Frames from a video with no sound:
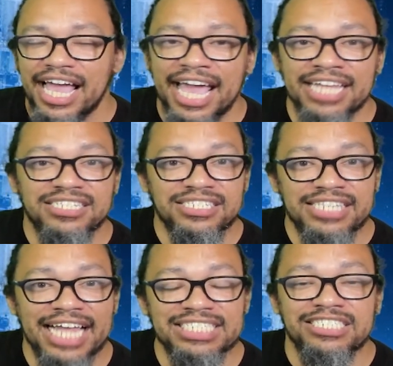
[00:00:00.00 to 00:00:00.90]
and
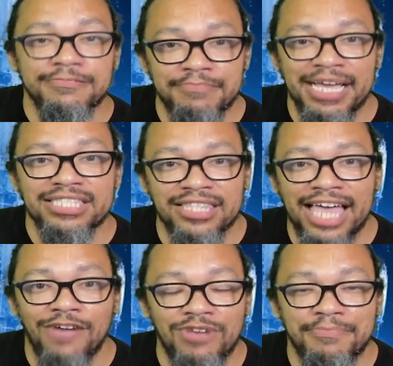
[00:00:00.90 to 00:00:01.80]
decided to make the
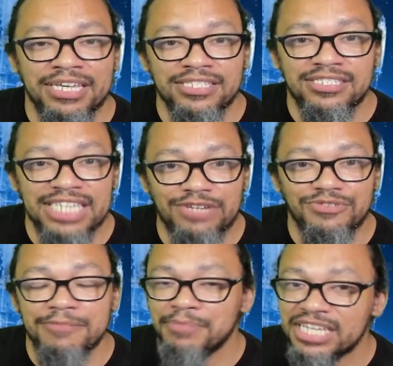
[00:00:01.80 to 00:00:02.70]
light whip in
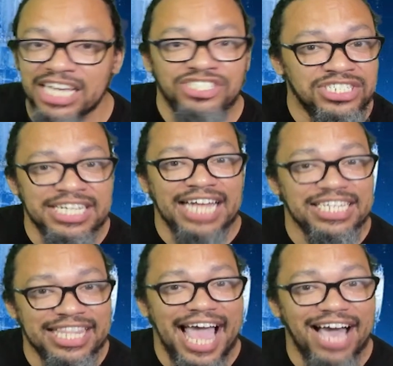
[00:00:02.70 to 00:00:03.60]
secret because you're not
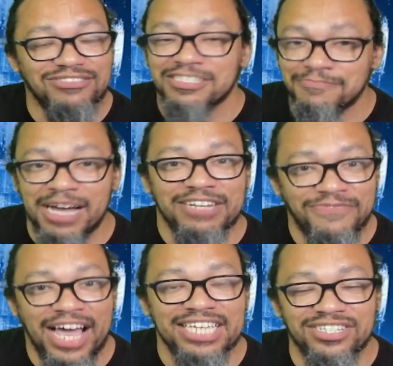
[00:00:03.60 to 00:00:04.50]
allowed to
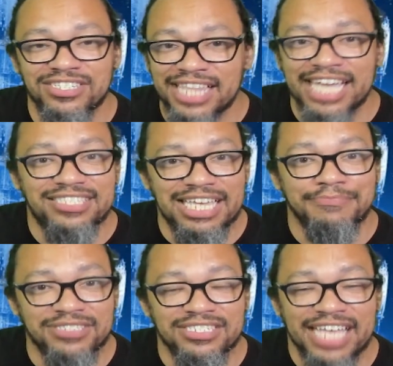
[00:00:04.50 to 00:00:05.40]
modify your
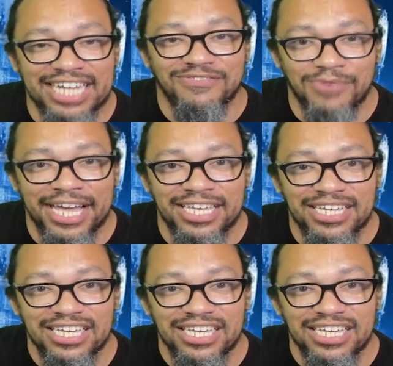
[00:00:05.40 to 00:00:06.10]
lightsabers this kind of way